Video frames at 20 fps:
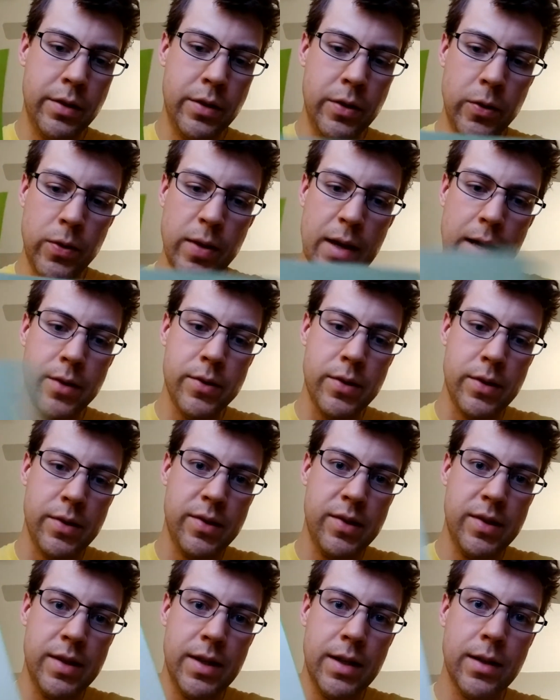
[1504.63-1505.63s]

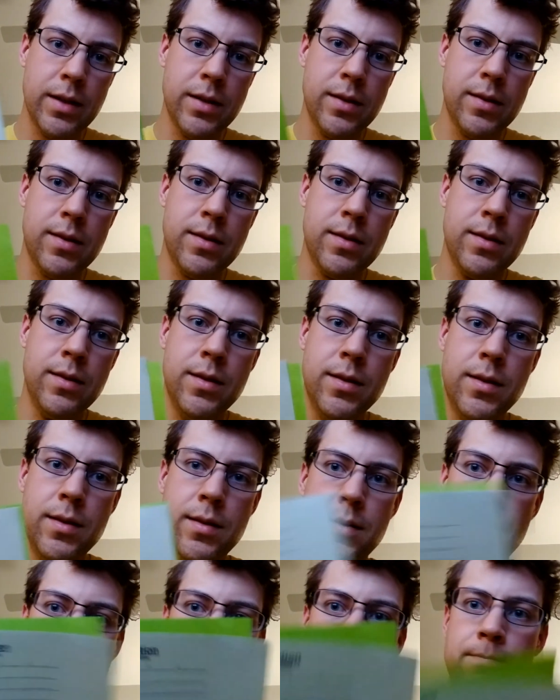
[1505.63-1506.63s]
2006.
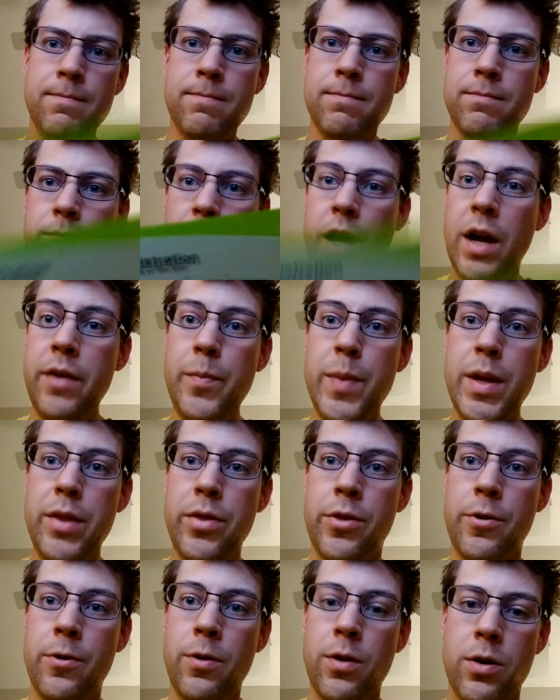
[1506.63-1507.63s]
I've been
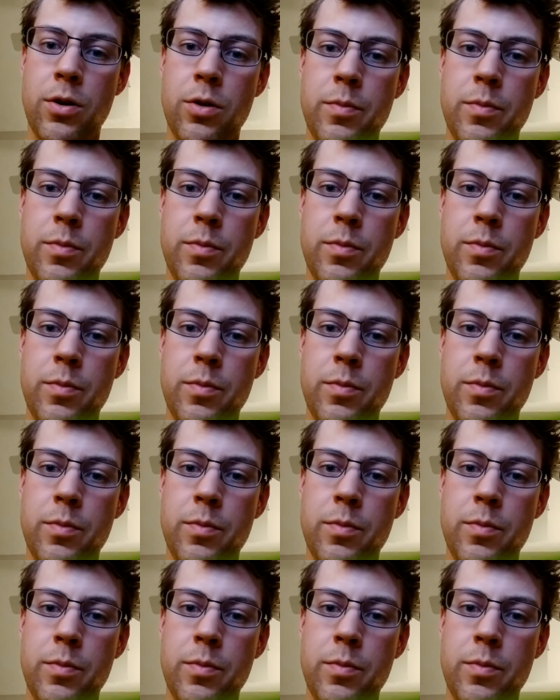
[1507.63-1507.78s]
thorough